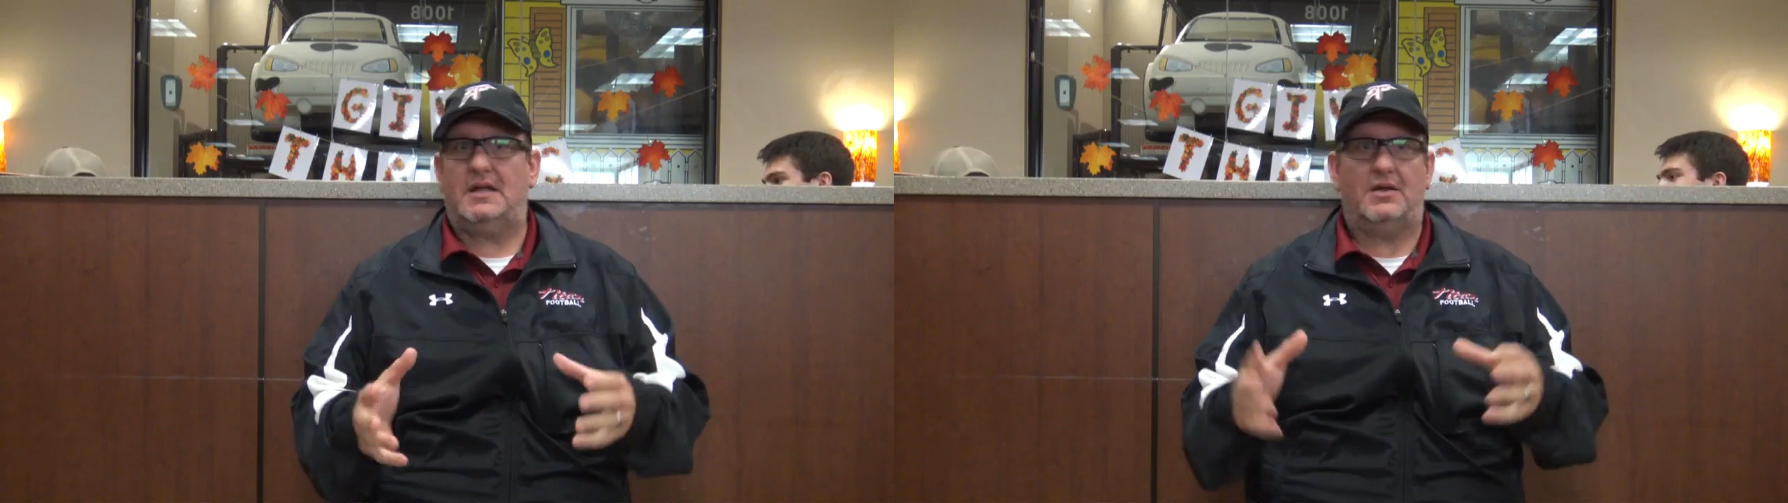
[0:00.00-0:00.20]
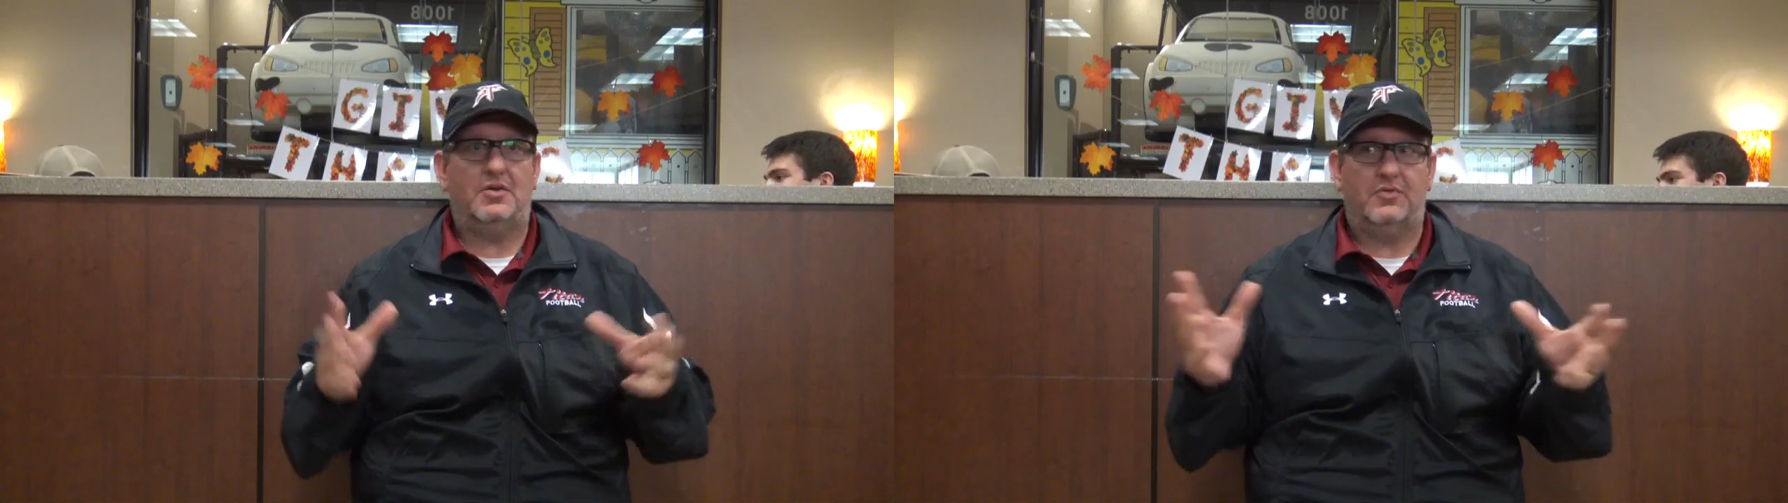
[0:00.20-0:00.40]

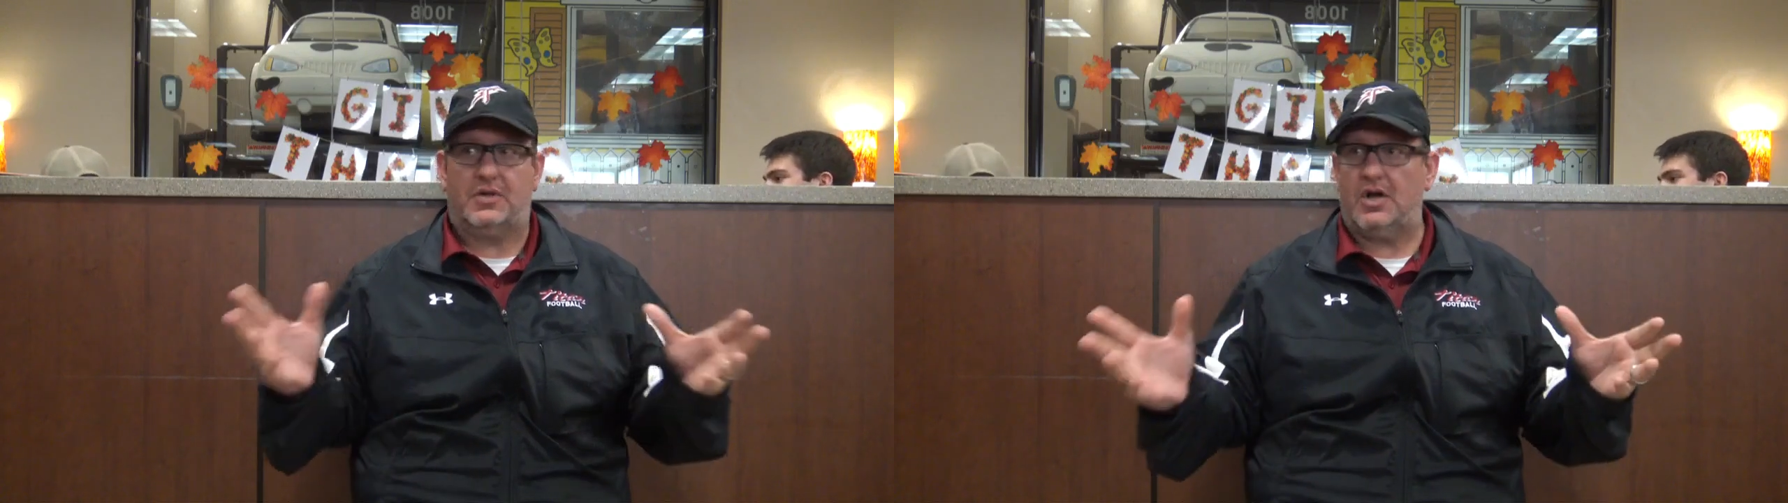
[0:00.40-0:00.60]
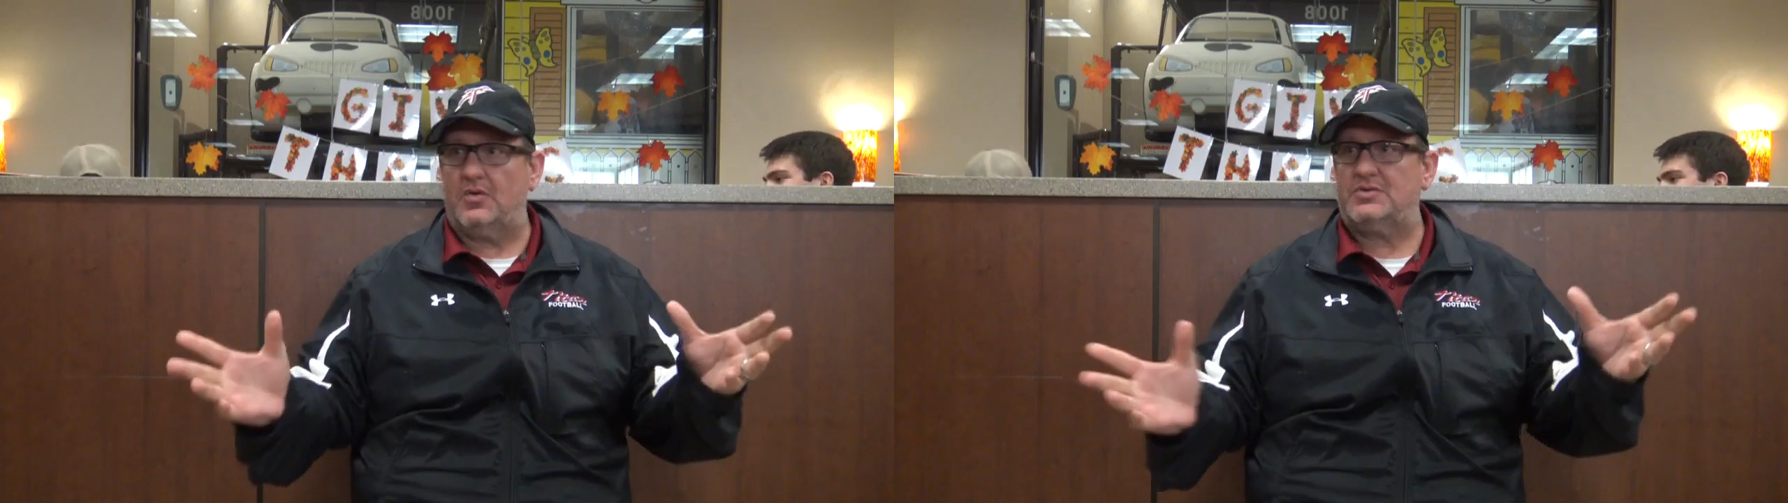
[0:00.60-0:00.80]
I knew the
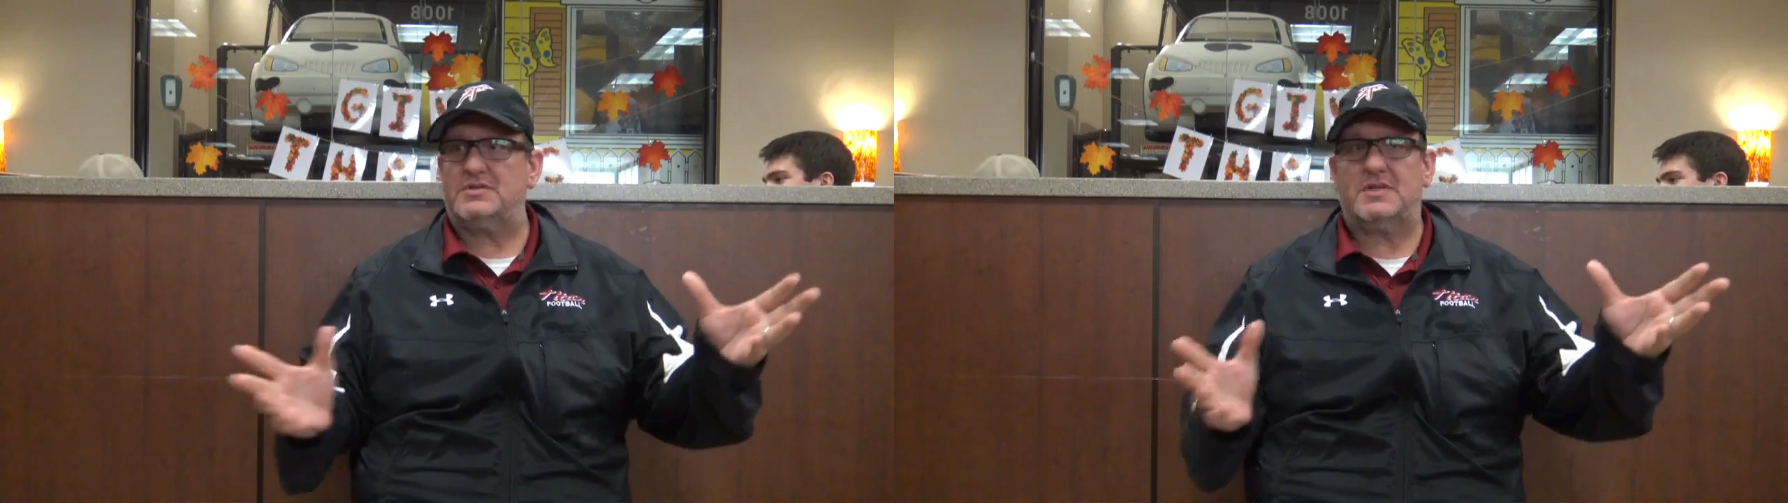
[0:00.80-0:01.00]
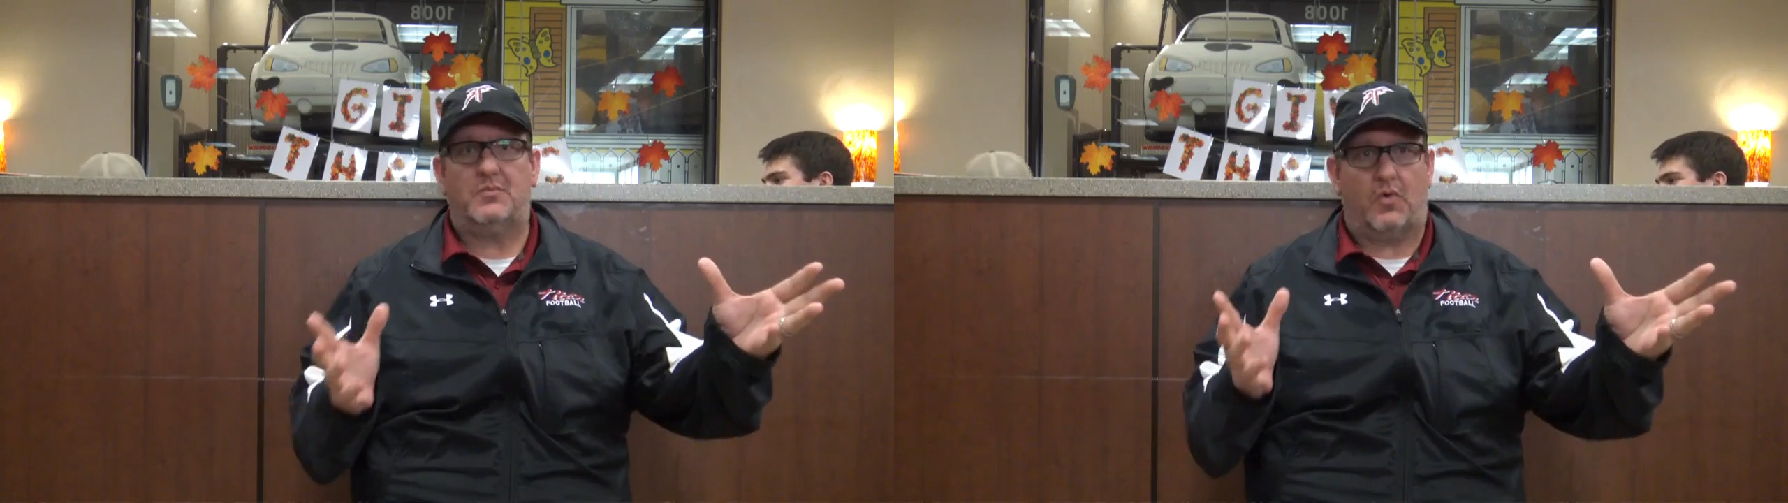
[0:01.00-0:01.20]

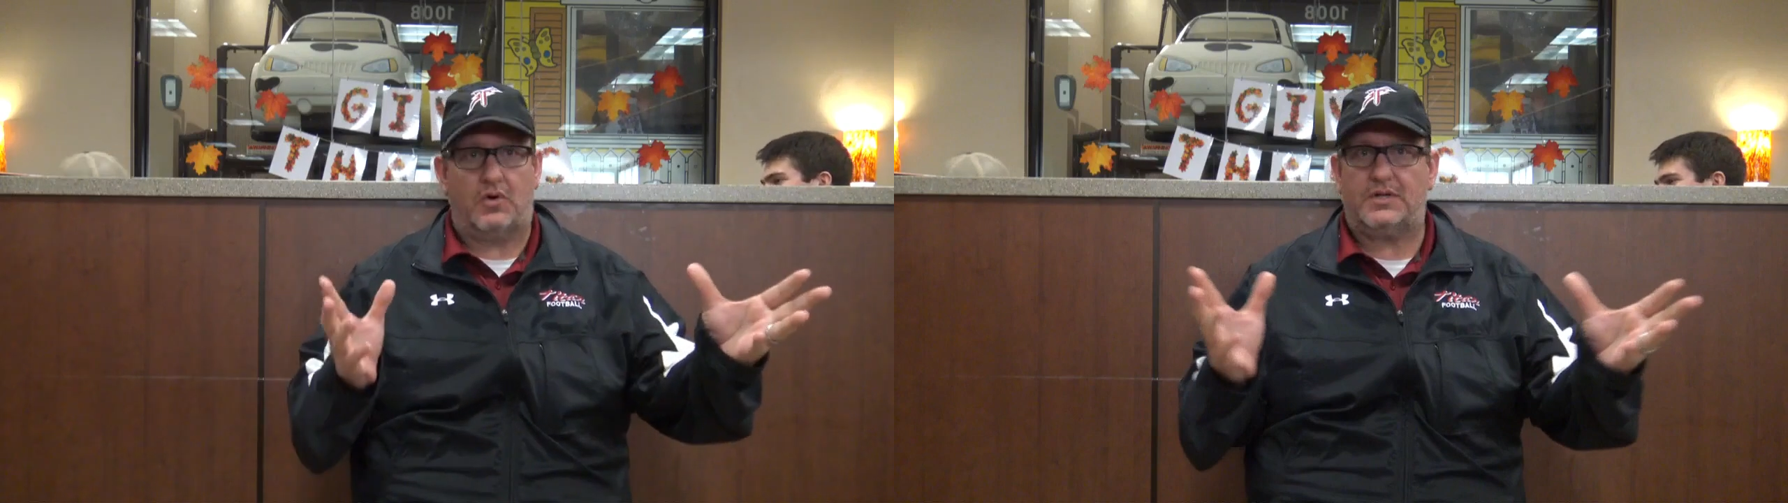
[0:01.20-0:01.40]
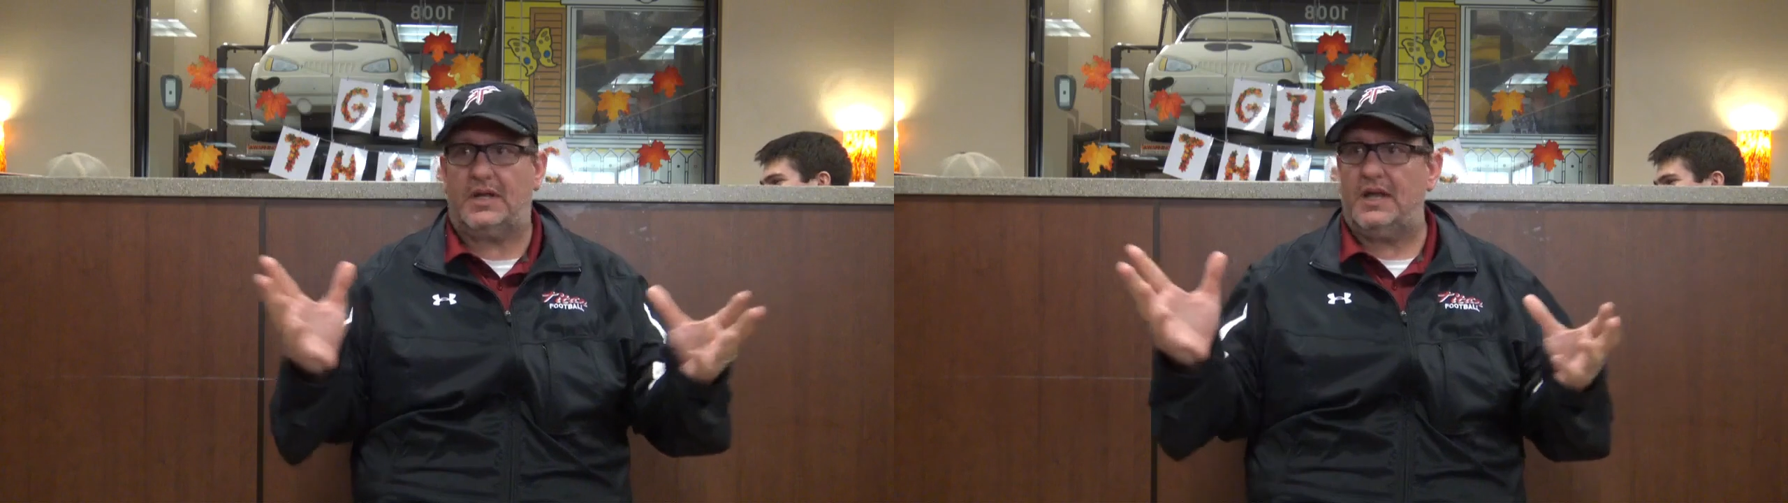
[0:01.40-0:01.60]
coaches had
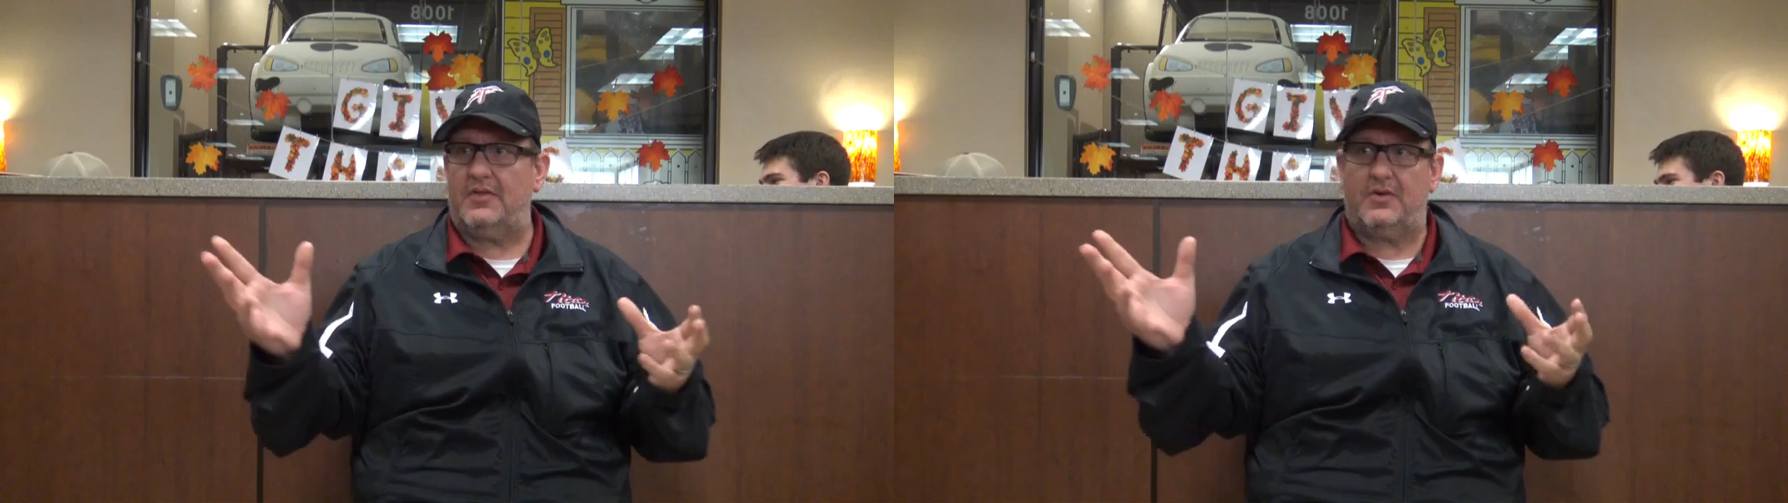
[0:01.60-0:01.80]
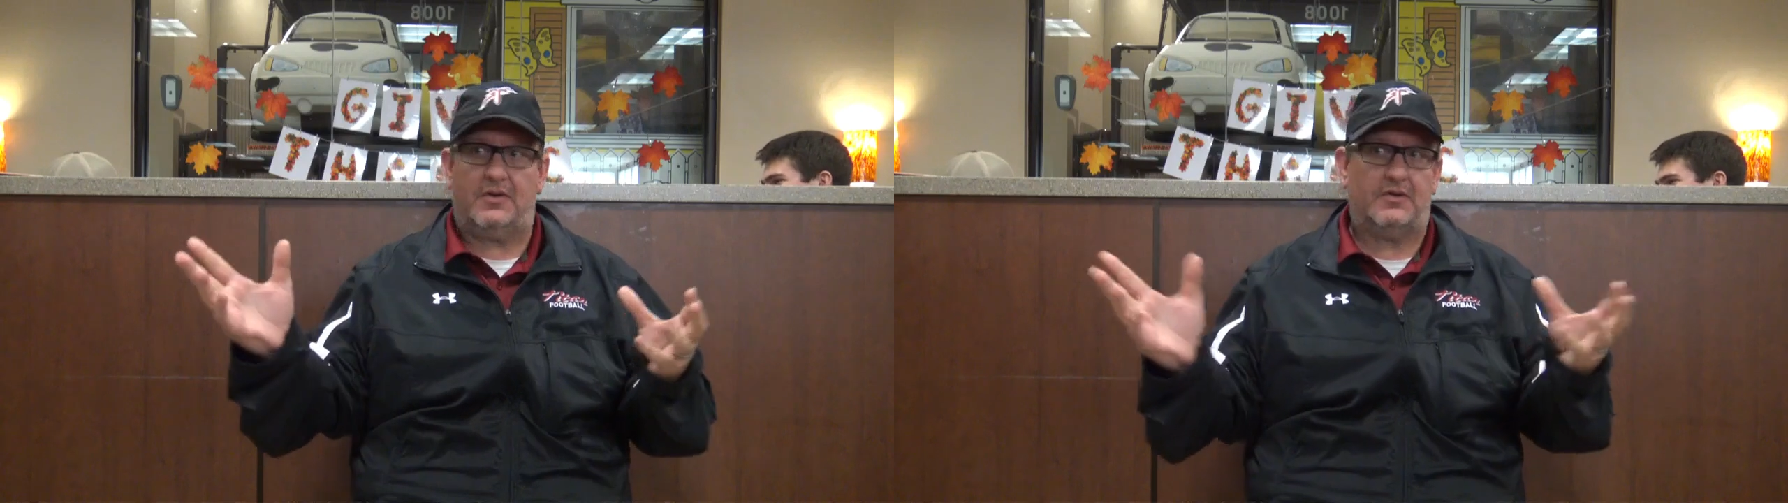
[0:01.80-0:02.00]
worked
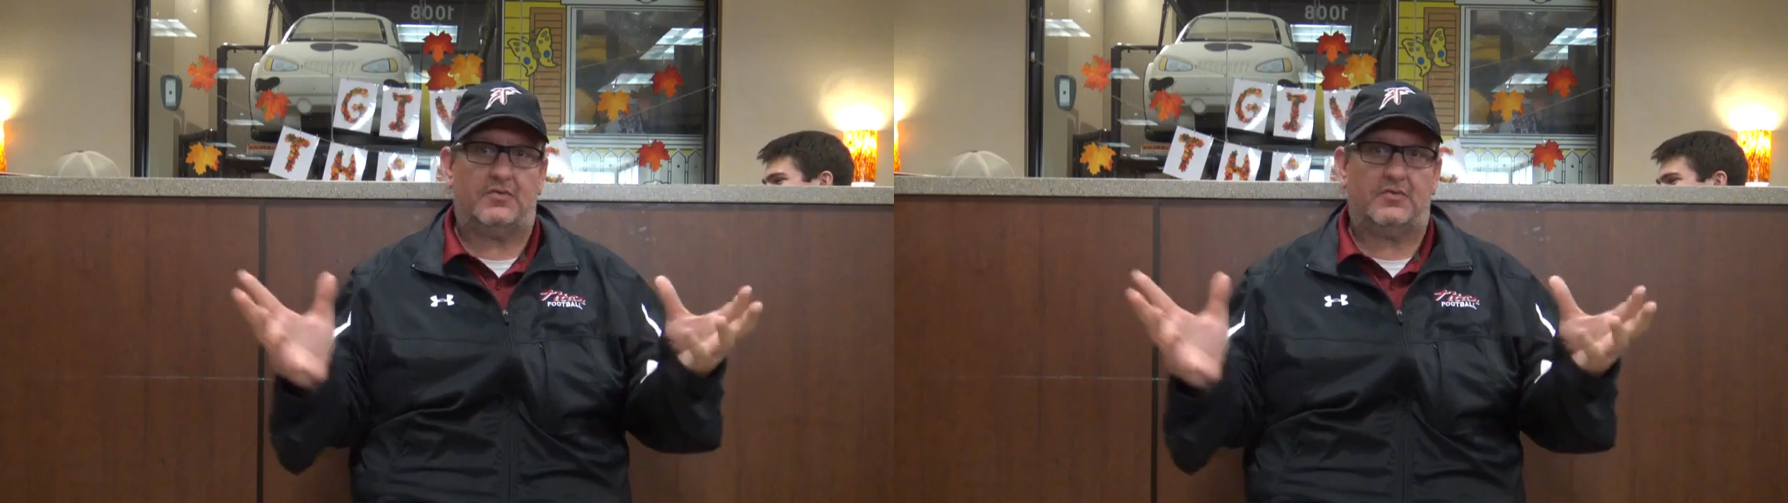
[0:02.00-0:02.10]
together at the